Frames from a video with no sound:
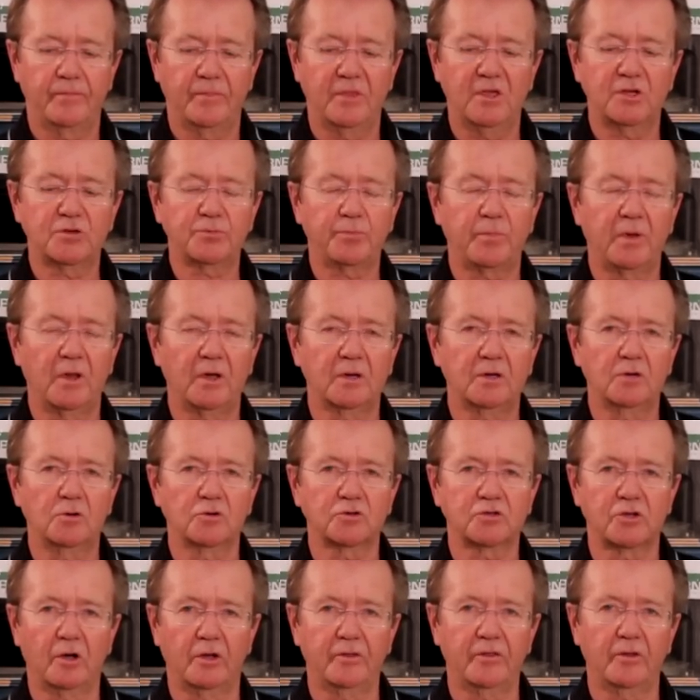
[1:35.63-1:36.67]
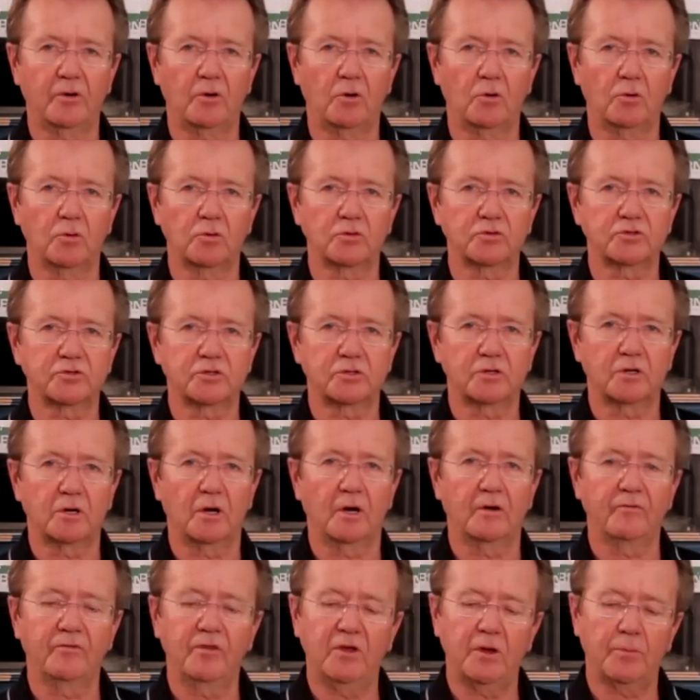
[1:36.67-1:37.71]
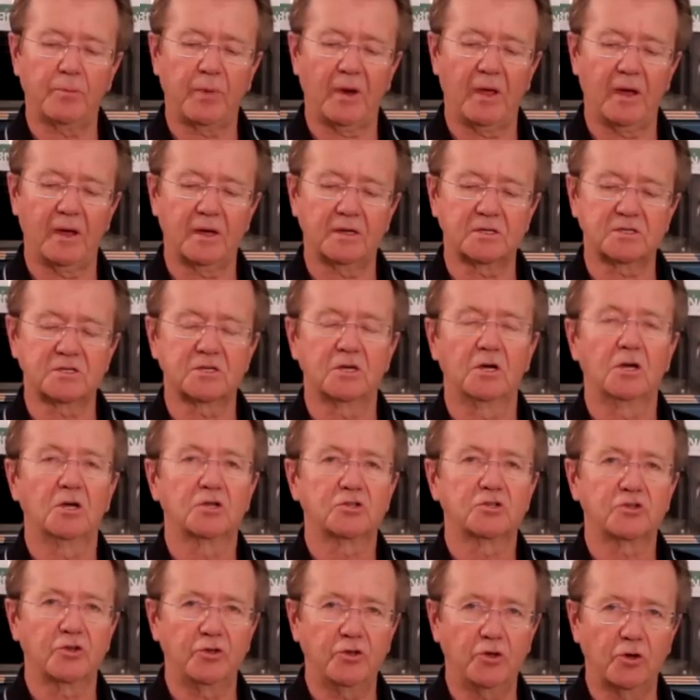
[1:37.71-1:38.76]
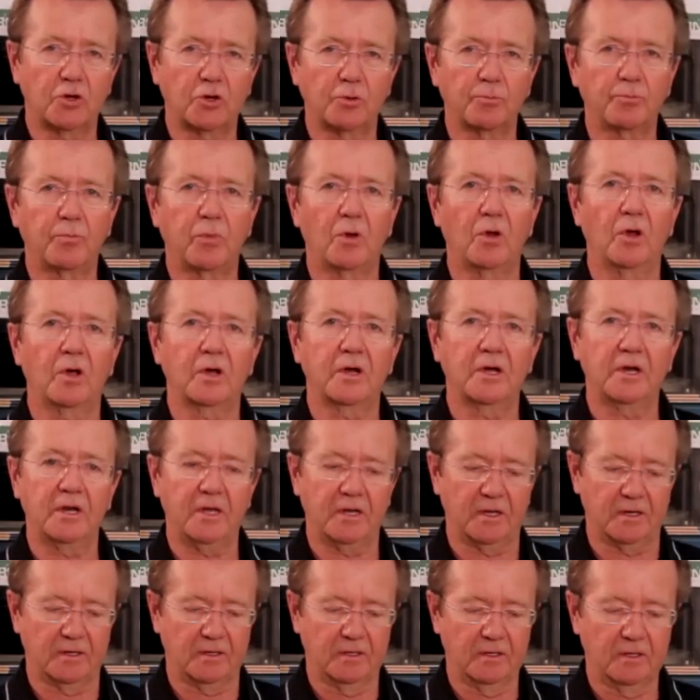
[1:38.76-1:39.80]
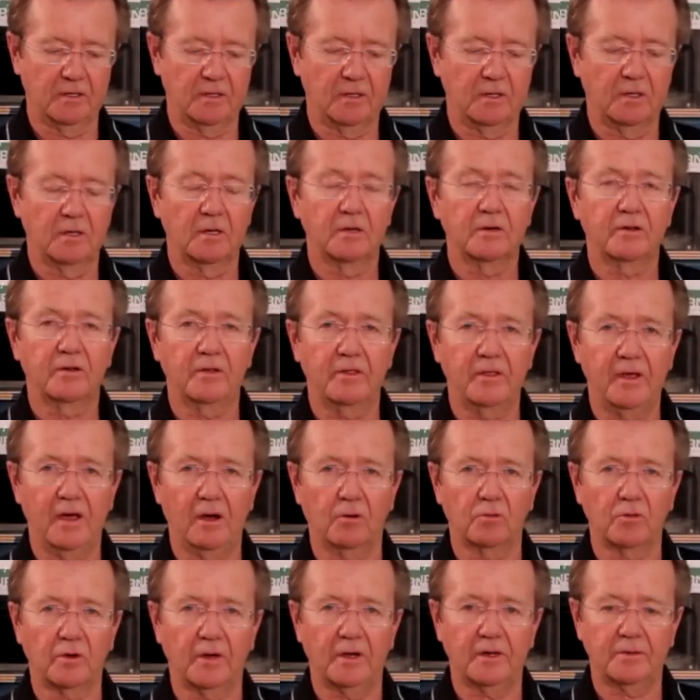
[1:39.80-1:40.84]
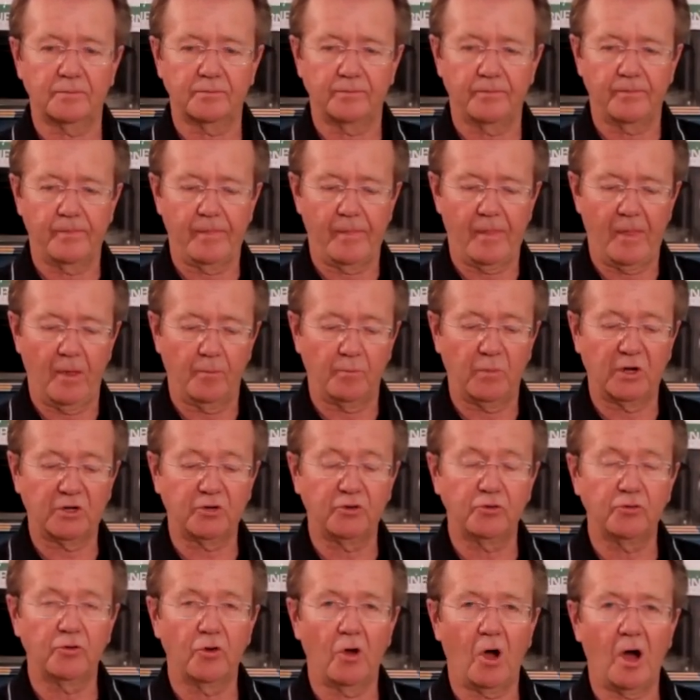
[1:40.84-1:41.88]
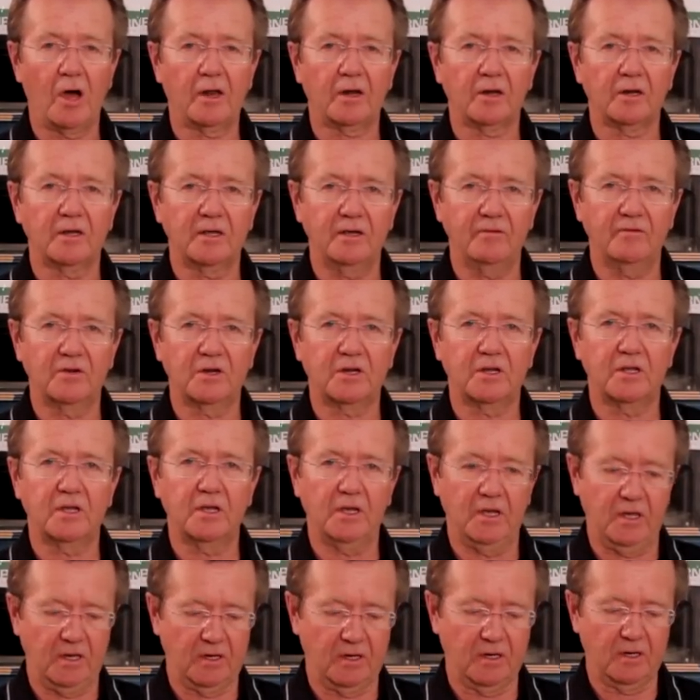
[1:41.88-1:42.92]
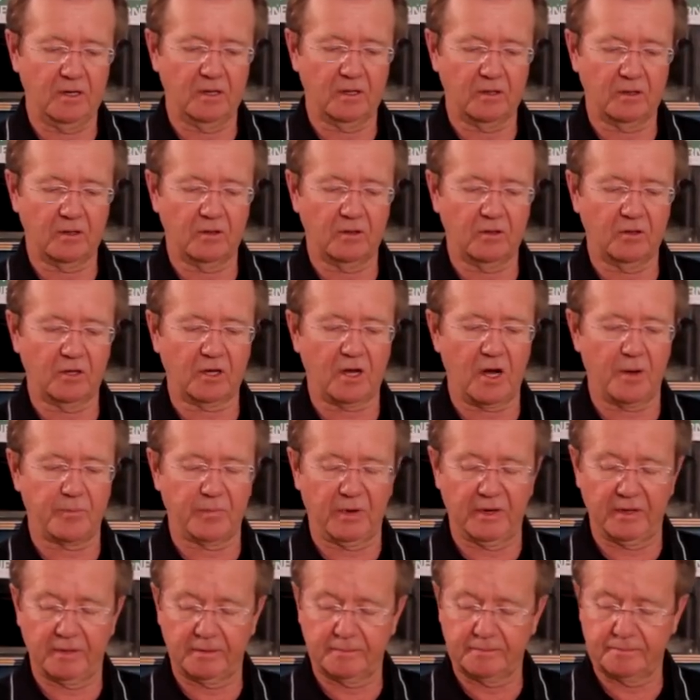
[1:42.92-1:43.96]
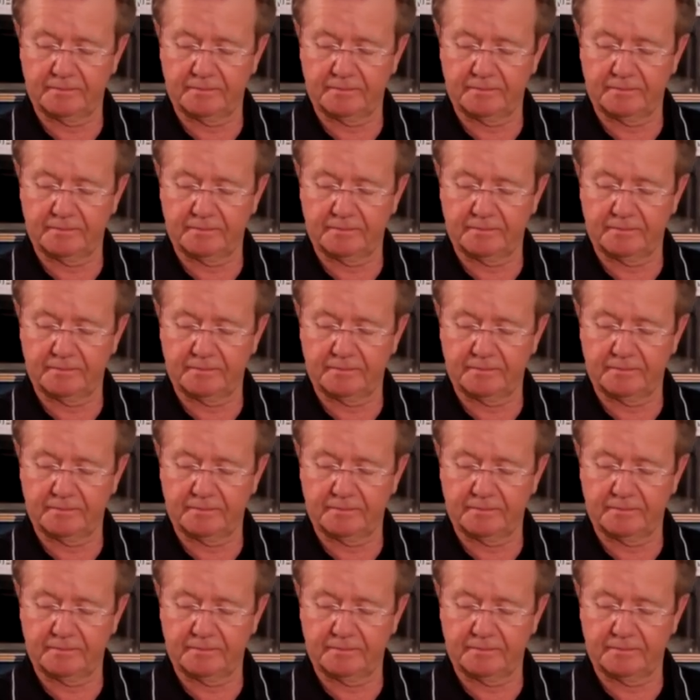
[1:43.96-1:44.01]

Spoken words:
This plug goes on the hose of the appliance so you can plug it in to the outlet, but do not leave it in the coupling.